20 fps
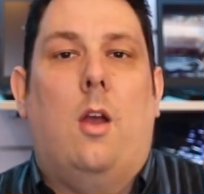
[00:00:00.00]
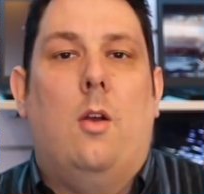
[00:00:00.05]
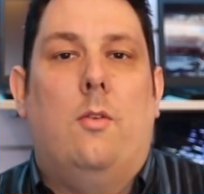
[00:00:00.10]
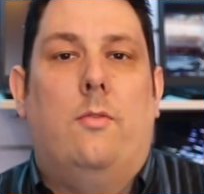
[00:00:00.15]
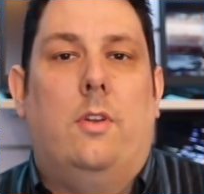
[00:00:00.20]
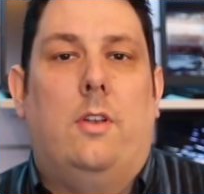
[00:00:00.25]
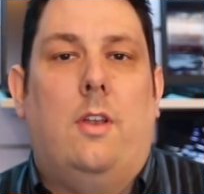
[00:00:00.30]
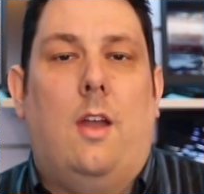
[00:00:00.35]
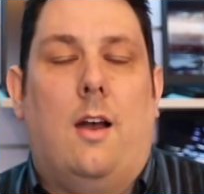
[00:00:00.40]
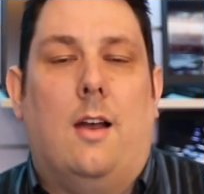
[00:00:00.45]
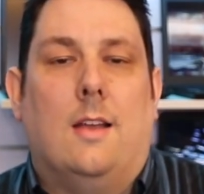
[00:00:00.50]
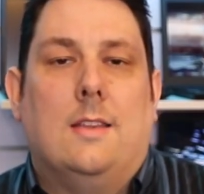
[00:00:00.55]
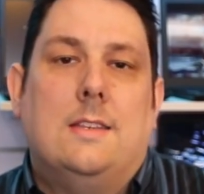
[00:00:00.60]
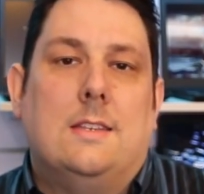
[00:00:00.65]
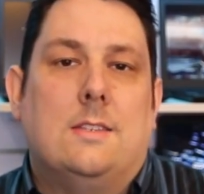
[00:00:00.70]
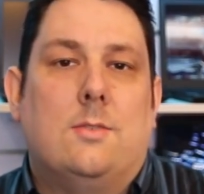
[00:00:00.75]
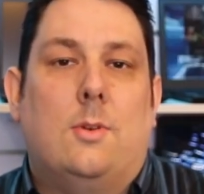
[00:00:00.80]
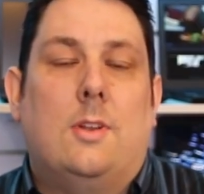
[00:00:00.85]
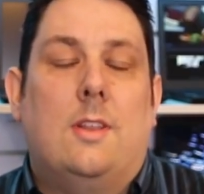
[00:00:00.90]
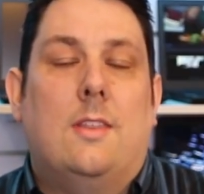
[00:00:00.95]
overnight.
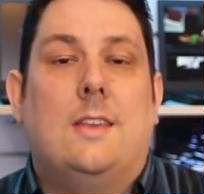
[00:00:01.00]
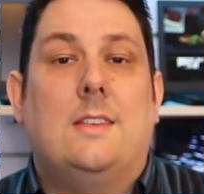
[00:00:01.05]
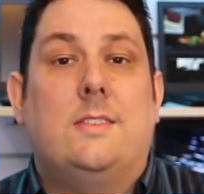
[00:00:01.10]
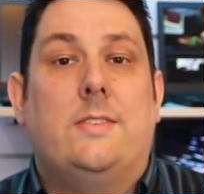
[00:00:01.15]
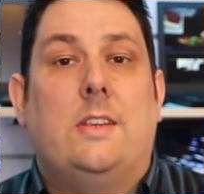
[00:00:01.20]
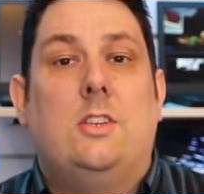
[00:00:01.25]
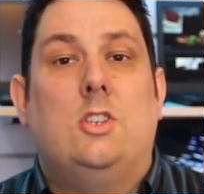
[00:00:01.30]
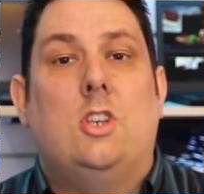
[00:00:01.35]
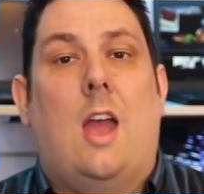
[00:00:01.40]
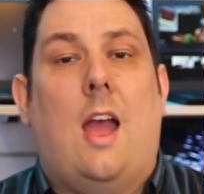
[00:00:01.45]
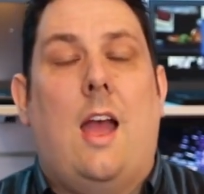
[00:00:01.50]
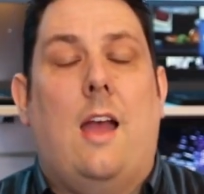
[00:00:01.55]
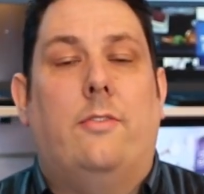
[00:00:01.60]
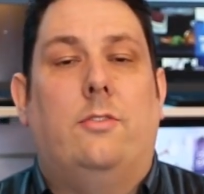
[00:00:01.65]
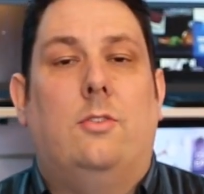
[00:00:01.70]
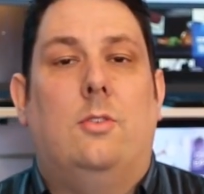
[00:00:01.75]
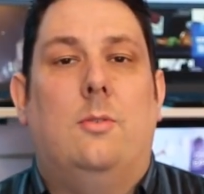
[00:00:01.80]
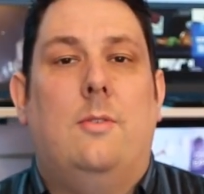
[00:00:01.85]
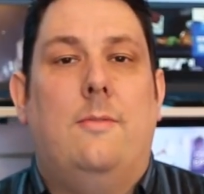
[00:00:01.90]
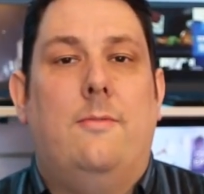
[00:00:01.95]
It's one of these things you
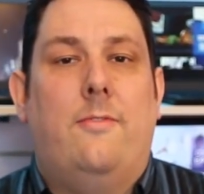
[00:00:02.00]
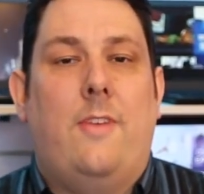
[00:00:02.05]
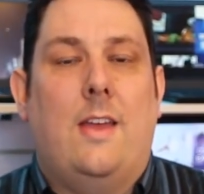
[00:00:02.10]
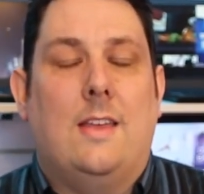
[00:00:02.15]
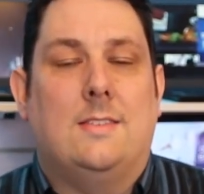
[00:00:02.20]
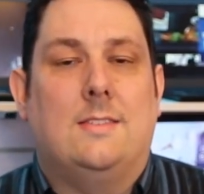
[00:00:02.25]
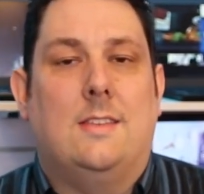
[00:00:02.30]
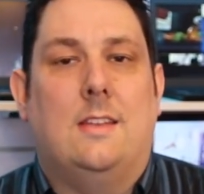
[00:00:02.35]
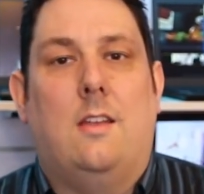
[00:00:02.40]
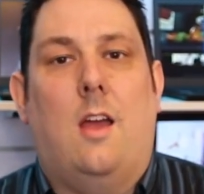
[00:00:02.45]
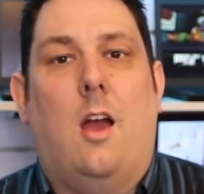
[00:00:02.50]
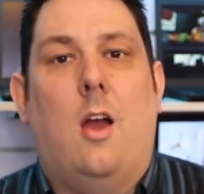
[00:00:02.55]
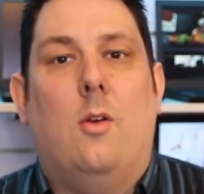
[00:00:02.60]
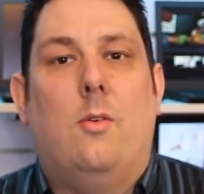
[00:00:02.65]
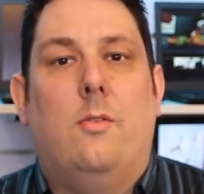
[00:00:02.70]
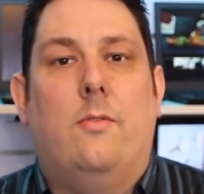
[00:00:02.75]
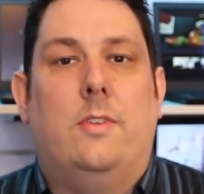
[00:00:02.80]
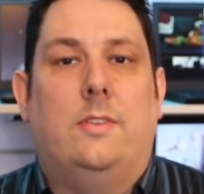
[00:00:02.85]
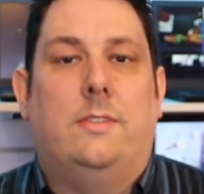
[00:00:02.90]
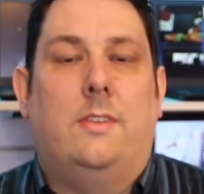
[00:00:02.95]
have to invest in
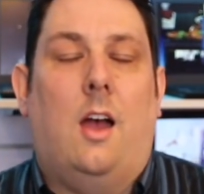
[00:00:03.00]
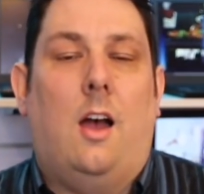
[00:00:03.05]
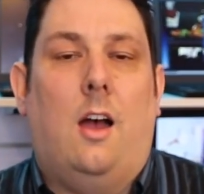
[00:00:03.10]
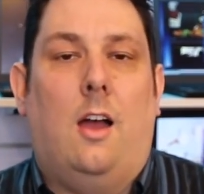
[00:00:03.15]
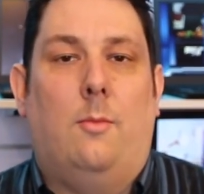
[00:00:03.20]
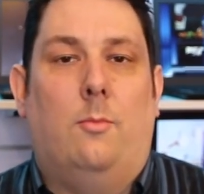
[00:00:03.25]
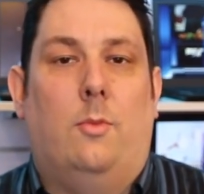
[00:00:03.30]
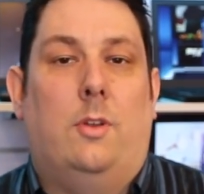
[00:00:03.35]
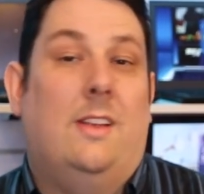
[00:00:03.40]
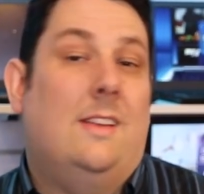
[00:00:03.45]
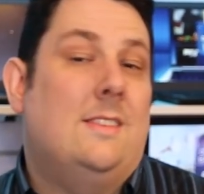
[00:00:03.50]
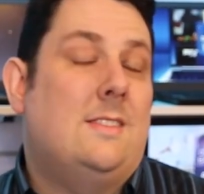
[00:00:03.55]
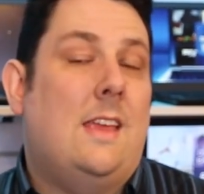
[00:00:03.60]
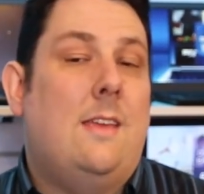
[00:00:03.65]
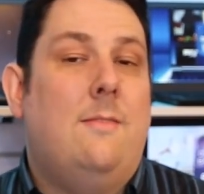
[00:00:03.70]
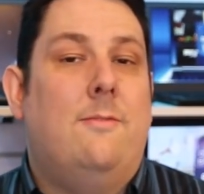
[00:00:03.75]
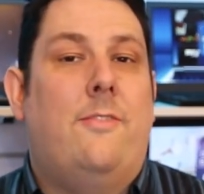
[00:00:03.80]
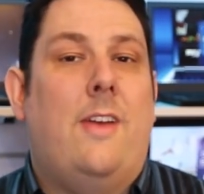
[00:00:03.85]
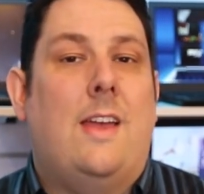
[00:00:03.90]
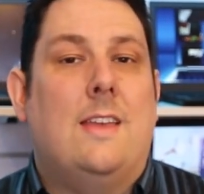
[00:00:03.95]
over time. When I say
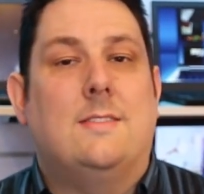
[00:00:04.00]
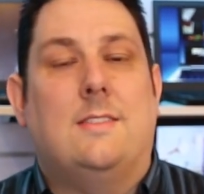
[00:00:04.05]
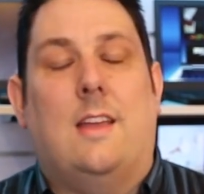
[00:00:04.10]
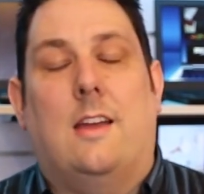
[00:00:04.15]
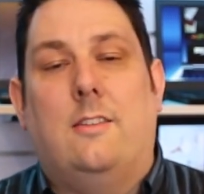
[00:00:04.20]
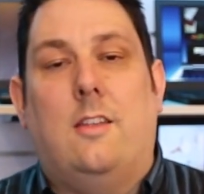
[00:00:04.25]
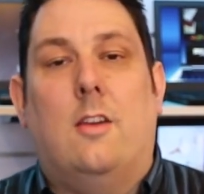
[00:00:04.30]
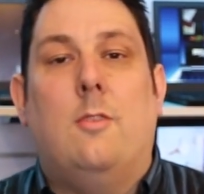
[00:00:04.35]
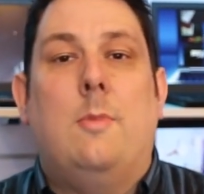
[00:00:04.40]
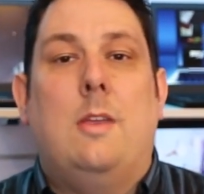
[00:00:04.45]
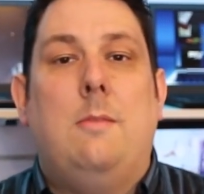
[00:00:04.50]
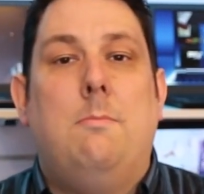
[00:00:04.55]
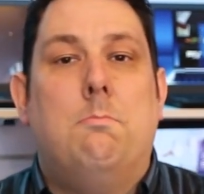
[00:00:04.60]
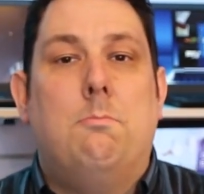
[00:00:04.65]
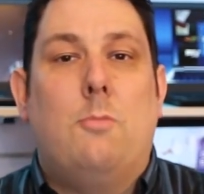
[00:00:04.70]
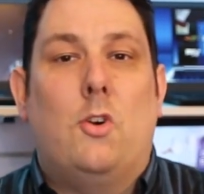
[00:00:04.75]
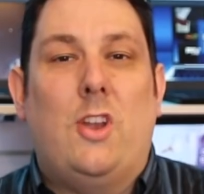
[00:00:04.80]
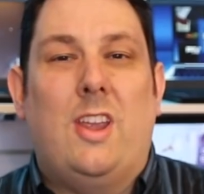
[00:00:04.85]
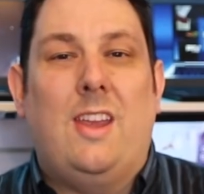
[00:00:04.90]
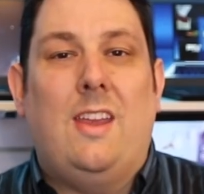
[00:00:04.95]
invest, I don't mean
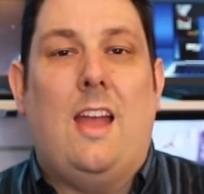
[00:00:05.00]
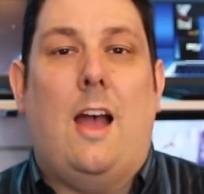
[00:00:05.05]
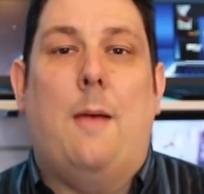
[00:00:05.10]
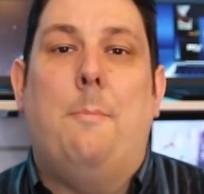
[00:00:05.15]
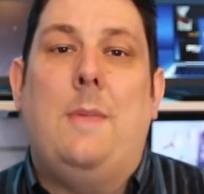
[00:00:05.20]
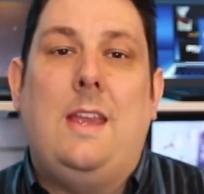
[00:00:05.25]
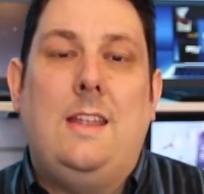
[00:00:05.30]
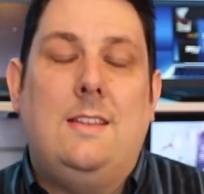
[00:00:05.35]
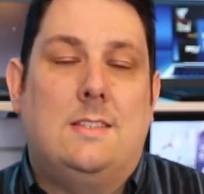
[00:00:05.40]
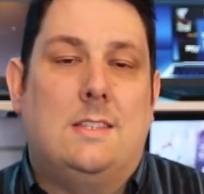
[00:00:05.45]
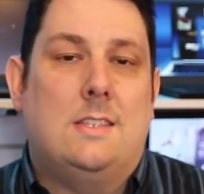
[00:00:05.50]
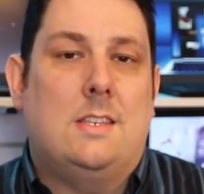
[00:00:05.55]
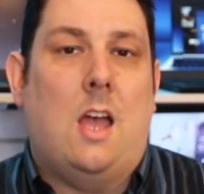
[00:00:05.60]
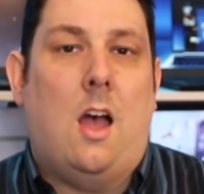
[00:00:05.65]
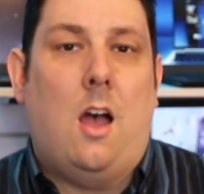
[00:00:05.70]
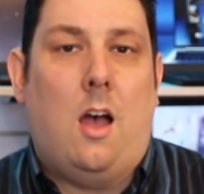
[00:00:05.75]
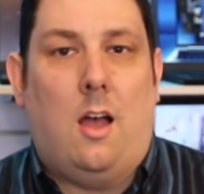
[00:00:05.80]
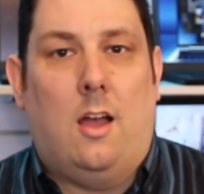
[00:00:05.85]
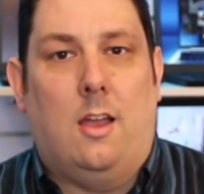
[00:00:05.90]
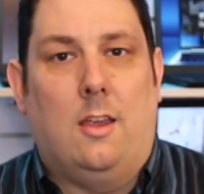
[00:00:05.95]
money, I mean
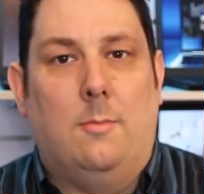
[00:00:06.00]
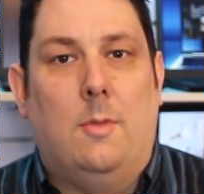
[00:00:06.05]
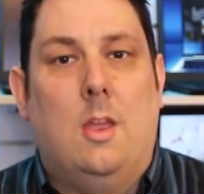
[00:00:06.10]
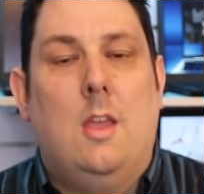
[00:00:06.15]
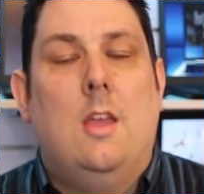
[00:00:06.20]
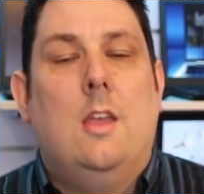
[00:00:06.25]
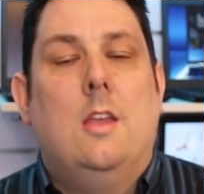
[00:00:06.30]
time.